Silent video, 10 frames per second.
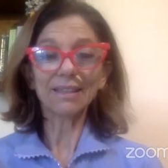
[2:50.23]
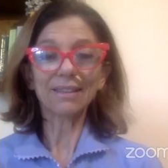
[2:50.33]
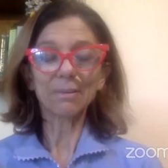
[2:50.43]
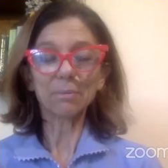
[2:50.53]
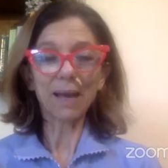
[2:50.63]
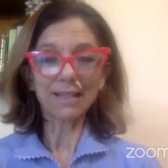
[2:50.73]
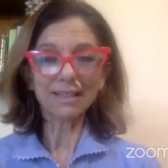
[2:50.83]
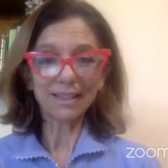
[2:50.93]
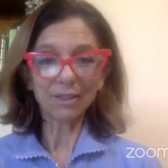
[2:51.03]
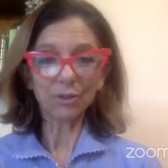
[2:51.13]
the best
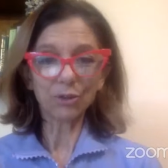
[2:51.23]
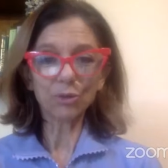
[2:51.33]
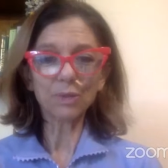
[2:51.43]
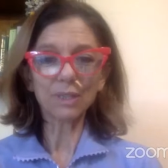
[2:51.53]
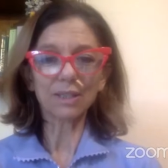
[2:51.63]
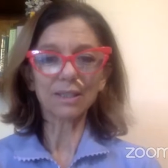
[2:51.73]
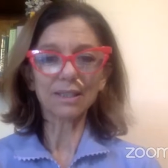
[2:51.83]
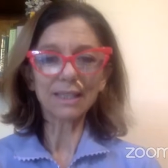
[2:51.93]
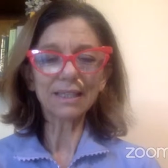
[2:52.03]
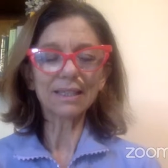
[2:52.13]
thing to do is to
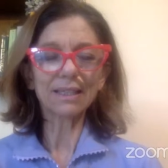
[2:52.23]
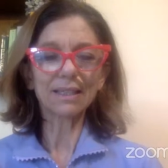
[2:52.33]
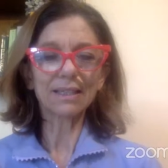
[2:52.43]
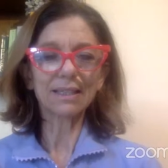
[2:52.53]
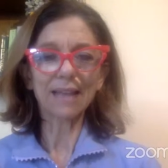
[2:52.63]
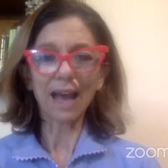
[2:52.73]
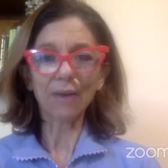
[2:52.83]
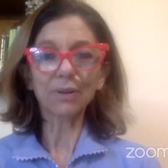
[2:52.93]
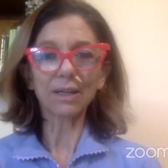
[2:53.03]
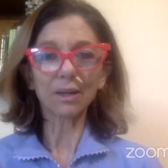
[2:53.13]
sit
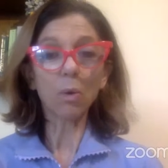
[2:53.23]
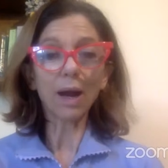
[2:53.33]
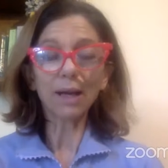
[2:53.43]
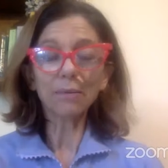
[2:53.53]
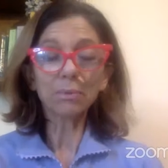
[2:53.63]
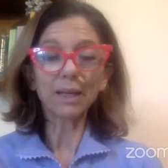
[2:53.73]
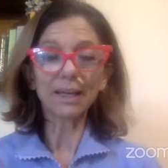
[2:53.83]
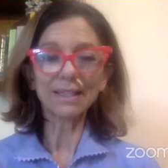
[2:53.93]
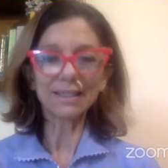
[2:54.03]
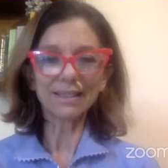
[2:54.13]
down in a quiet
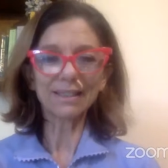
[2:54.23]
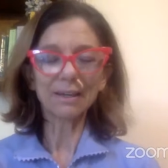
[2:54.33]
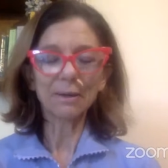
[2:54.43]
place